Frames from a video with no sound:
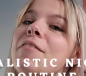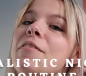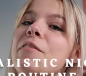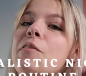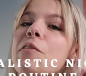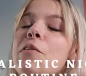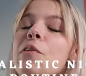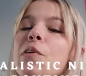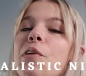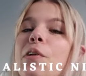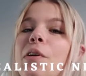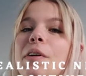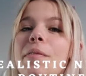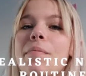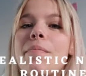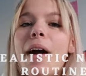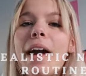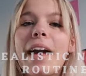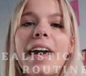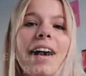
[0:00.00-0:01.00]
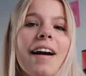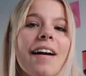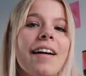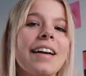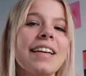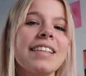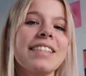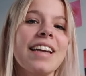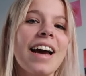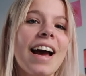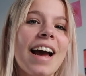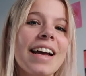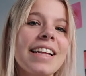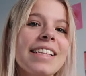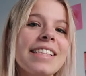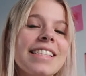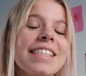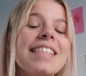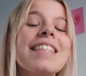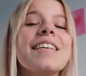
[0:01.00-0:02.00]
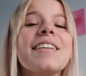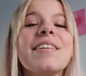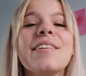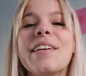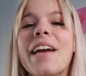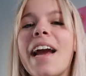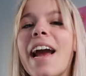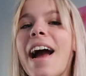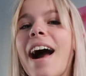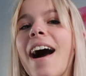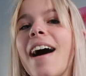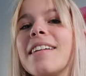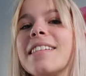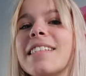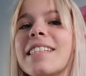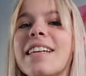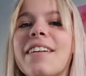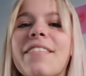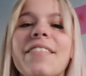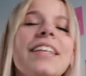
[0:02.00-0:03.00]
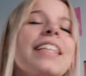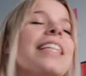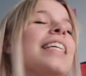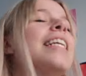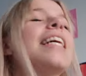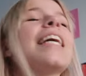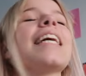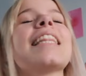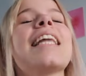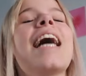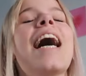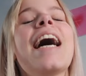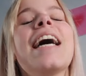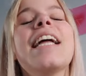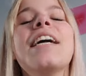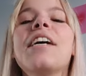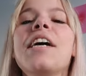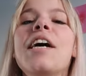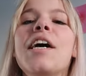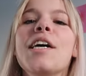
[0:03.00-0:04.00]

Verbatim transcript: for my current nights in the new house and everything like that.